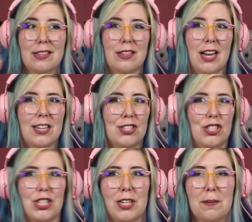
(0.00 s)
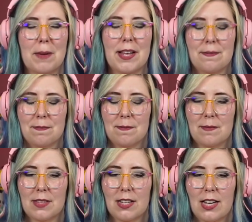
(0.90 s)
Not sure, but
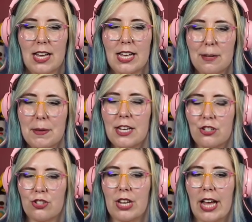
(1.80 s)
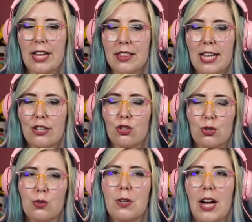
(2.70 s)
it'll be interesting. I think
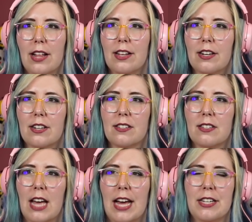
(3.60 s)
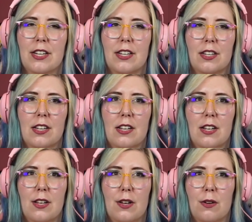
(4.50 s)
True Colors kind of
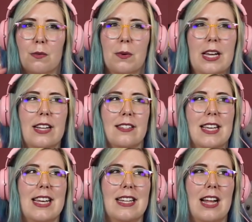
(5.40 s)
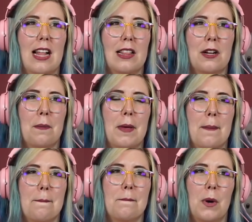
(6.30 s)
rings in a little
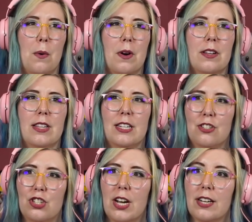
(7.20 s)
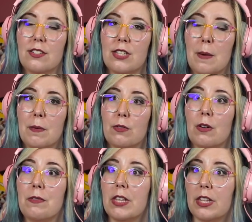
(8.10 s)
bit more than just someone
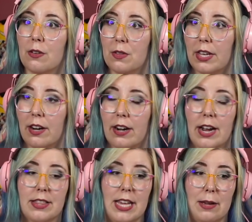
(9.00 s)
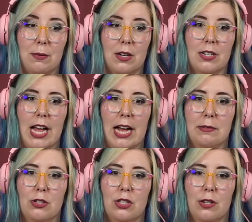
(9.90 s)
revealing who they are. I think we're going to
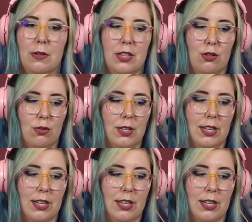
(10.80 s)
have to deal with True